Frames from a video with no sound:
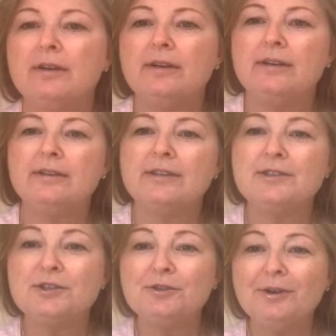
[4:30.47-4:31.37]

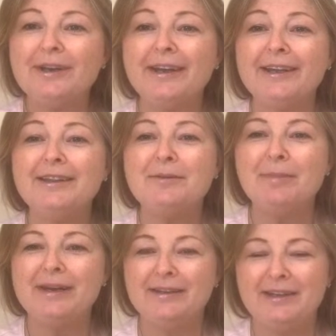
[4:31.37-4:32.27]
Let's do it in the
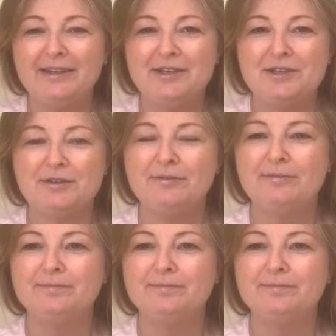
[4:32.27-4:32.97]
meditation,